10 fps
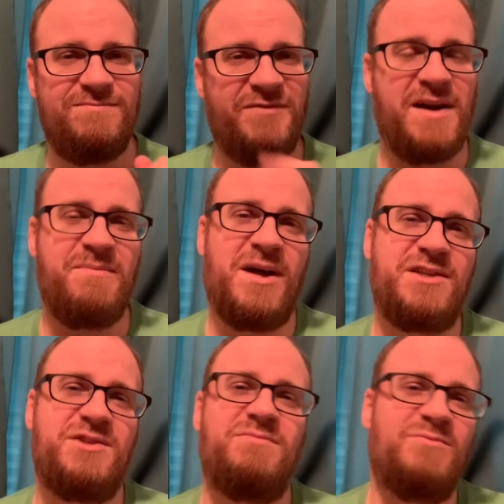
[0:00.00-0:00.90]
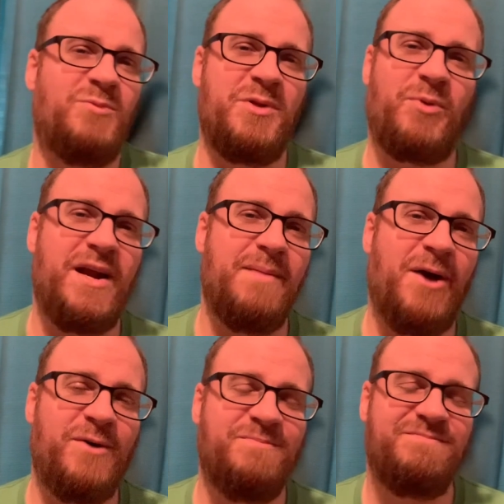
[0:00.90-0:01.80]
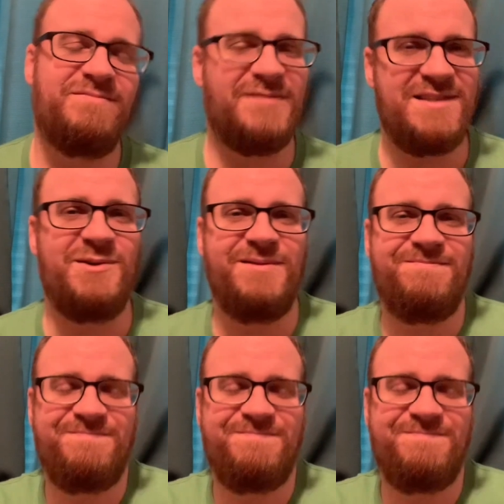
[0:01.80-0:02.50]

very much worth praying about. Let's do it.